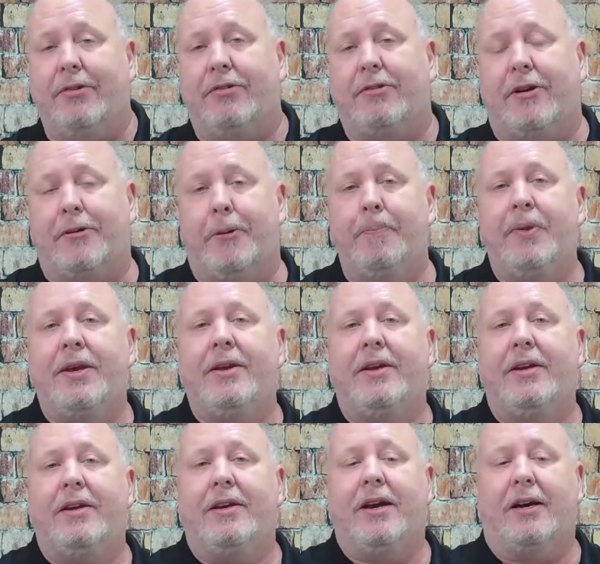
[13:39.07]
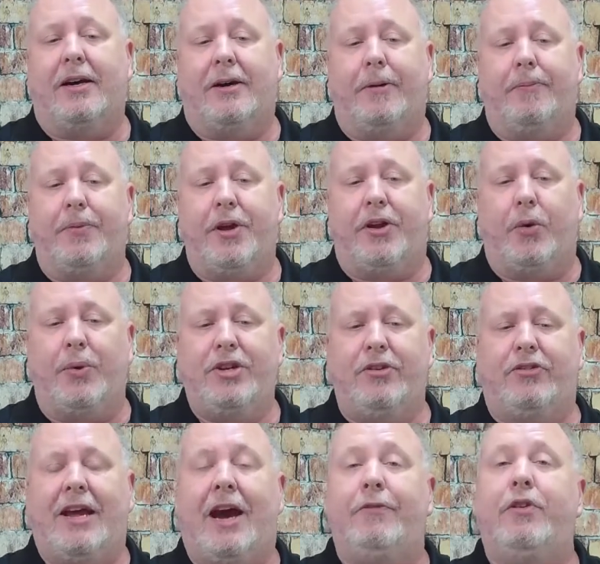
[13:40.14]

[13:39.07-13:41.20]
So we just have